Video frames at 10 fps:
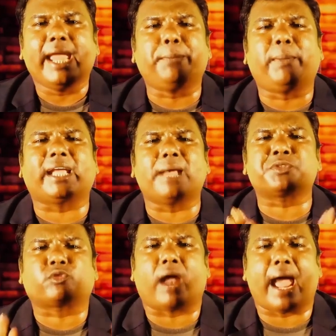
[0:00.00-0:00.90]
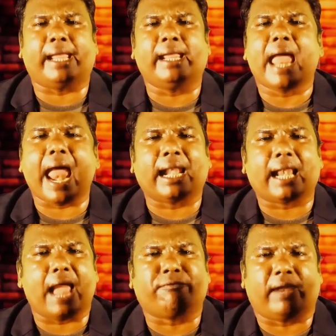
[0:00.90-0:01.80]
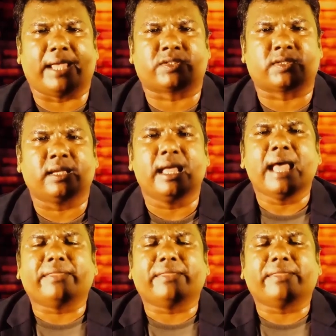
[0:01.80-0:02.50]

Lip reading: It becomes dry and lifeless.